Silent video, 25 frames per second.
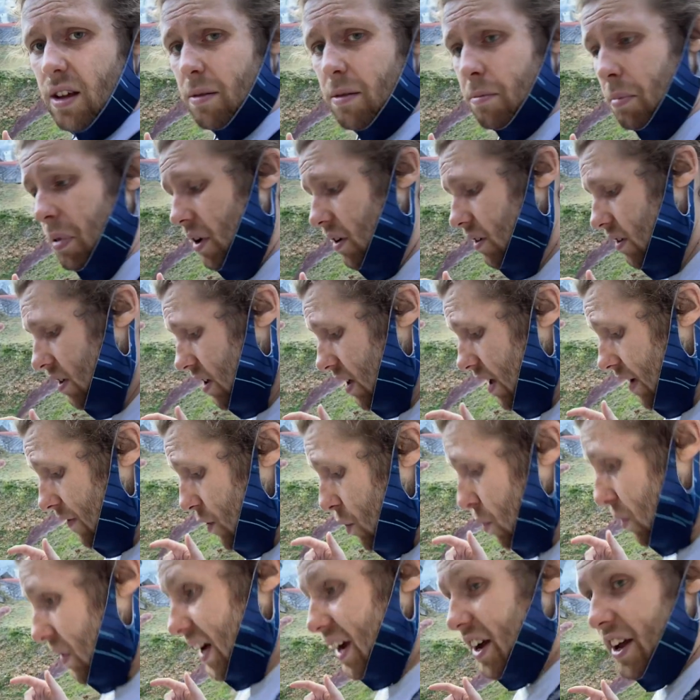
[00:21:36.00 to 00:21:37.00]
But you
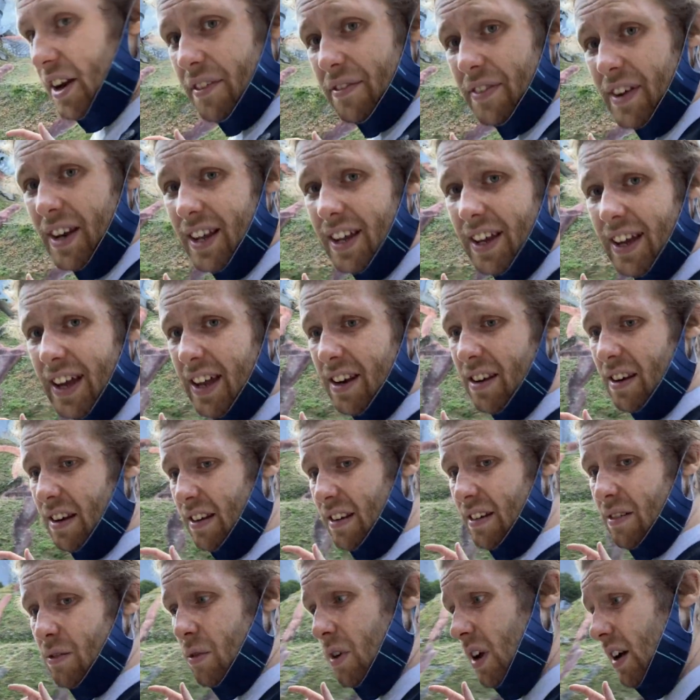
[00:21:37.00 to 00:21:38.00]
want that kind of feeling again?
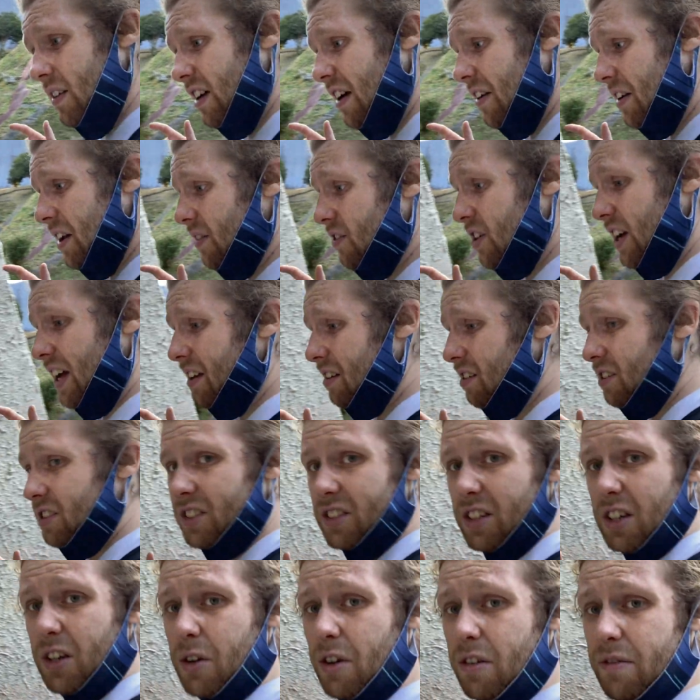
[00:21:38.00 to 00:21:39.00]
Around other adults
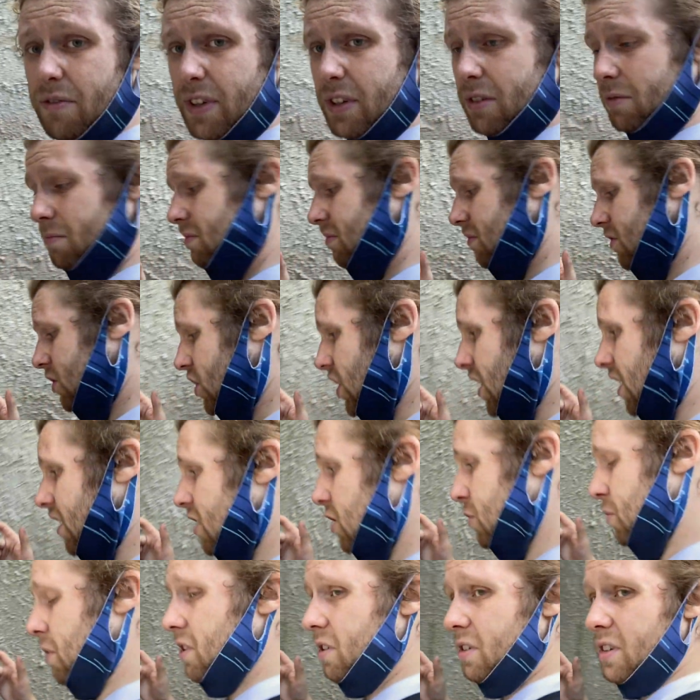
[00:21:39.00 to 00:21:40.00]
and you don't feel
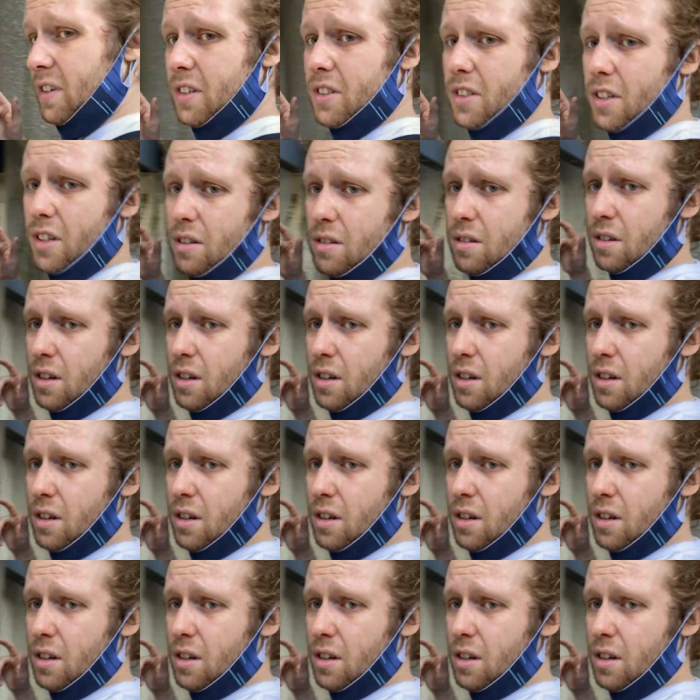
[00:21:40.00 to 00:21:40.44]
childish while doing so.